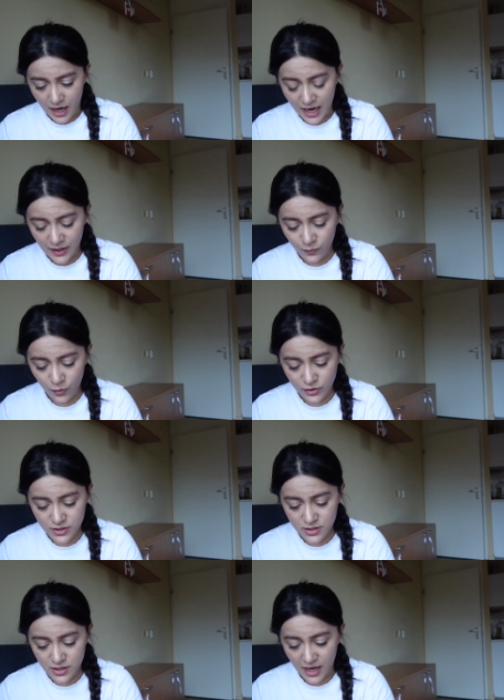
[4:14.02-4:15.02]
I
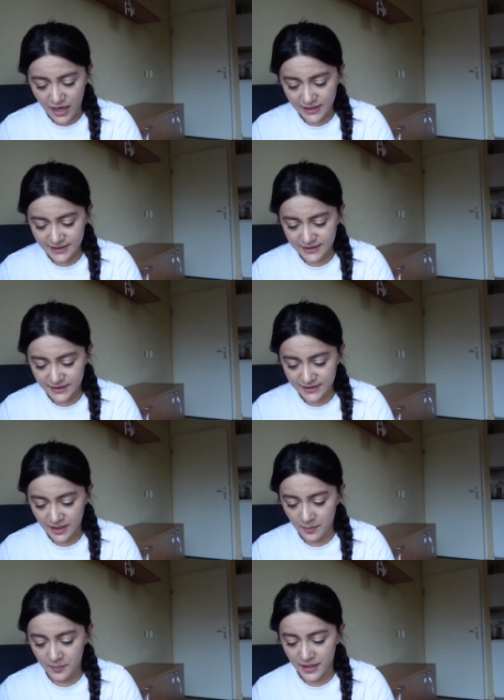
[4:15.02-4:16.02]
was asked
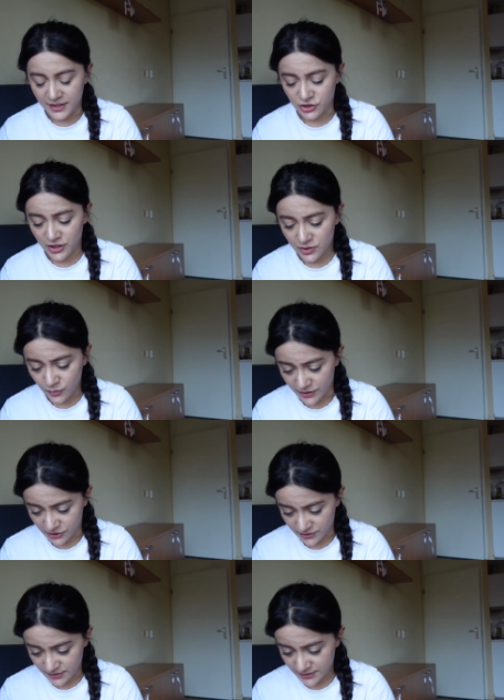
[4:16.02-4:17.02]
some HR
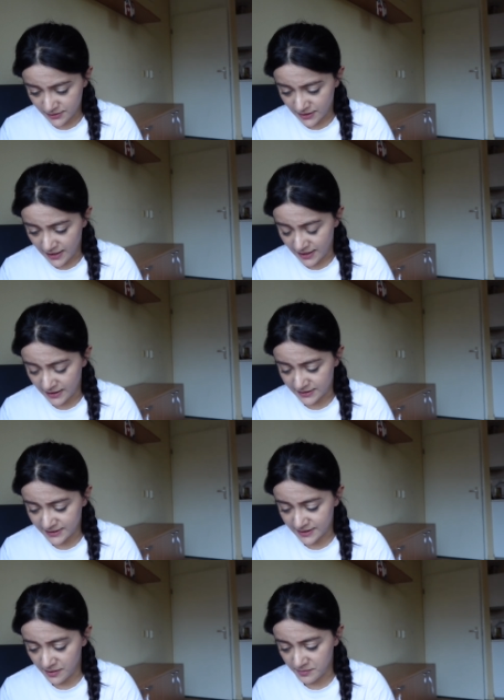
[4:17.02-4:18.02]
questions and
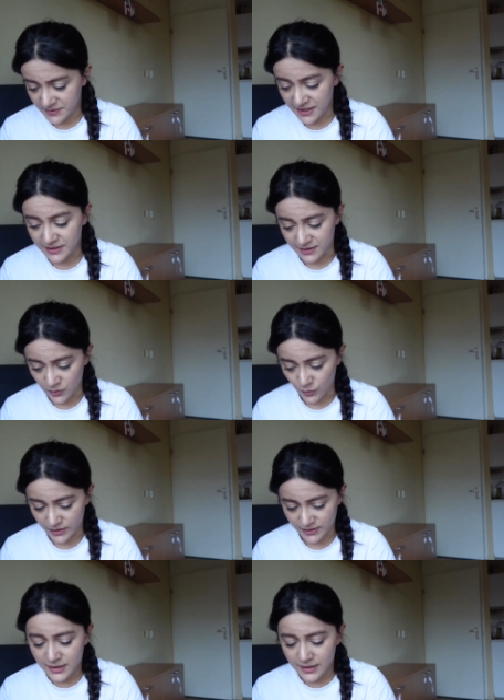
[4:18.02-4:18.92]
some technical ones.